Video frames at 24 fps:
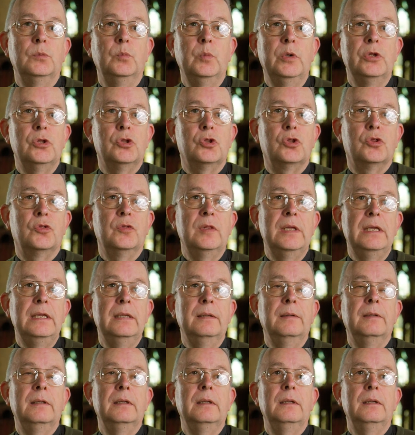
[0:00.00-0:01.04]
at which the
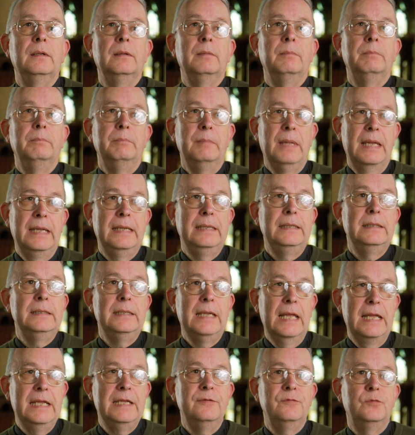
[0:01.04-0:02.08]
main
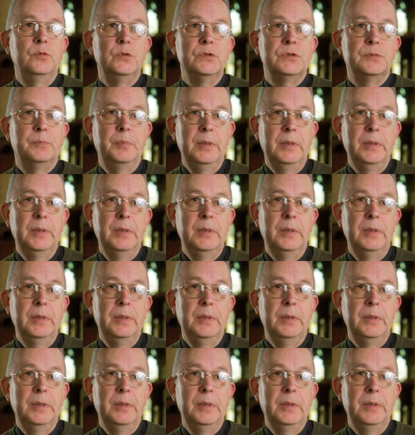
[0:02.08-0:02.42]
nave was